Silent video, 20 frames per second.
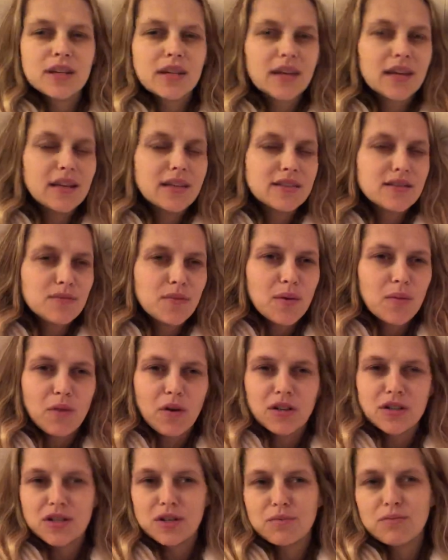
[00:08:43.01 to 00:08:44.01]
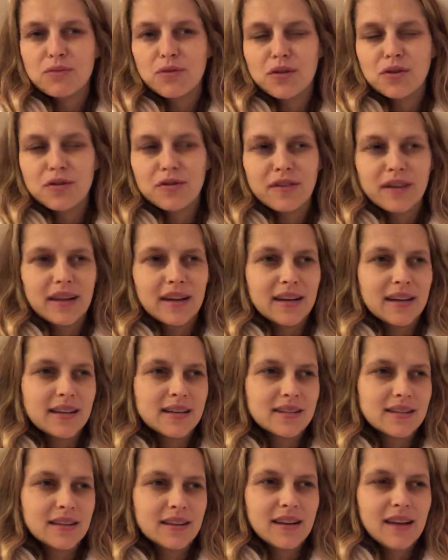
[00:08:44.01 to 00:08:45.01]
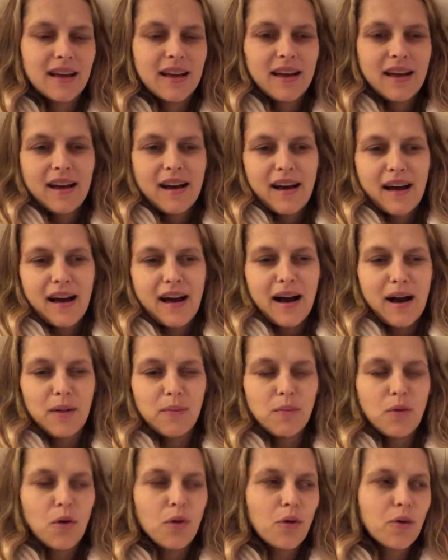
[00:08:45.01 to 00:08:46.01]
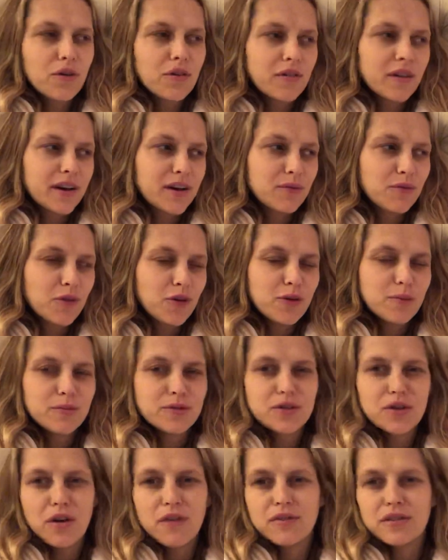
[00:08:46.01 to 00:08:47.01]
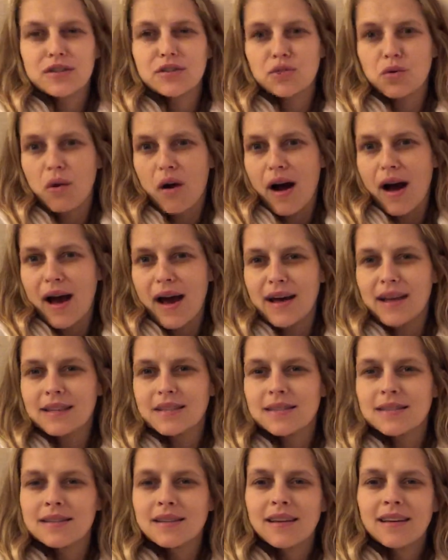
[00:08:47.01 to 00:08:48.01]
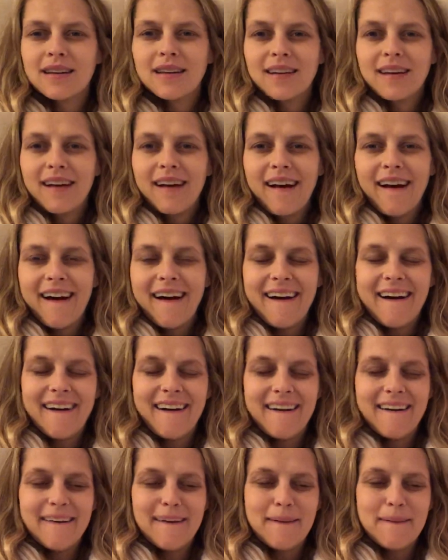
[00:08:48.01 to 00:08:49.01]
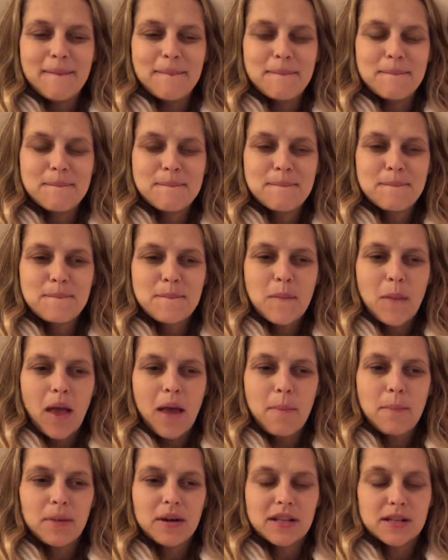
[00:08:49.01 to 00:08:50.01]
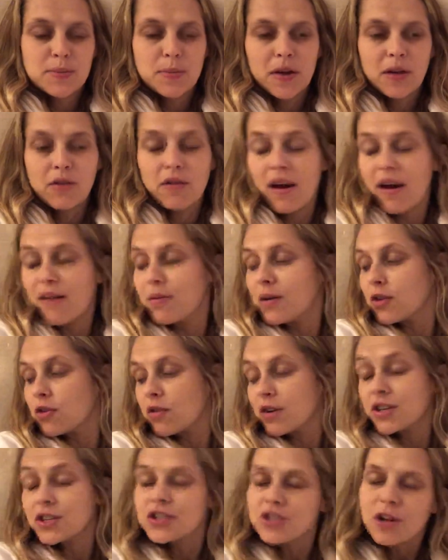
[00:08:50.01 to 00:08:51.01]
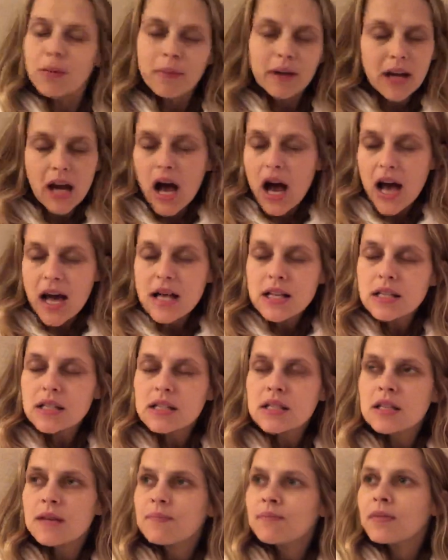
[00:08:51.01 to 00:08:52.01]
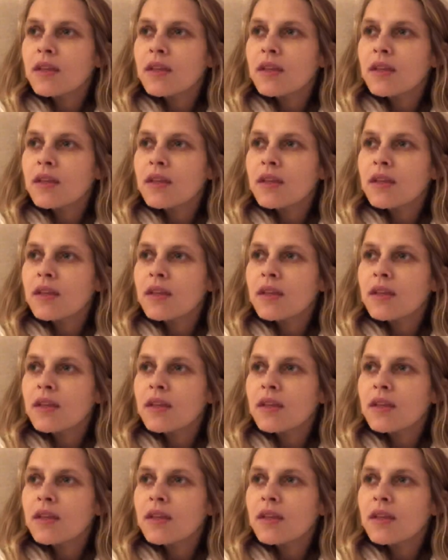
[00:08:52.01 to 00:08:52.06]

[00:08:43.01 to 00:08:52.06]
The kids have been watching movies and ordering room service twice. But it's been great. I've been crunching on my ice.